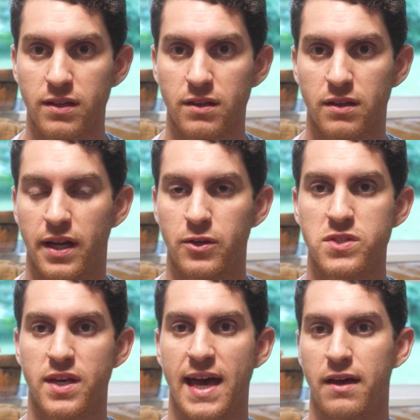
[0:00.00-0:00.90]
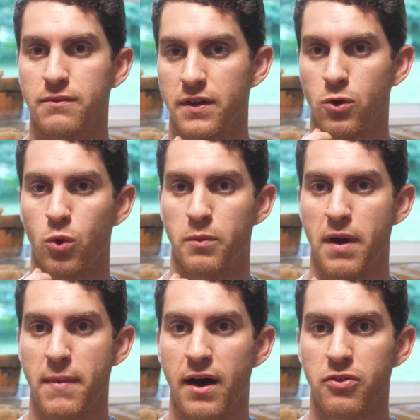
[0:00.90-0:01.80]
that I used to have and hold in my
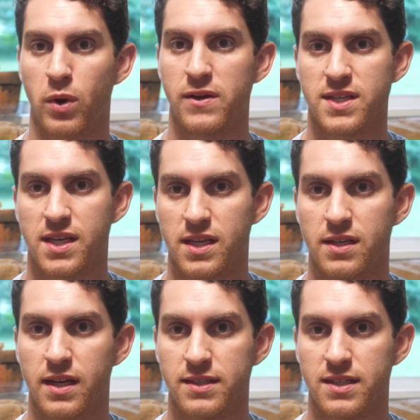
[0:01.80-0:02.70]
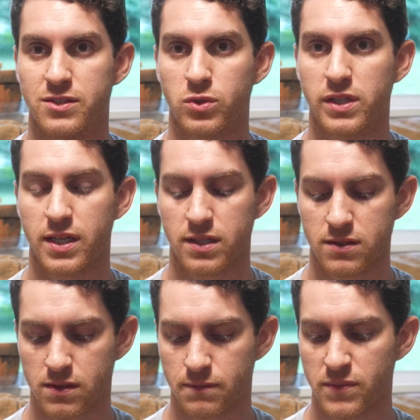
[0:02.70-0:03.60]
mouth when I was a kid getting dental cleanings.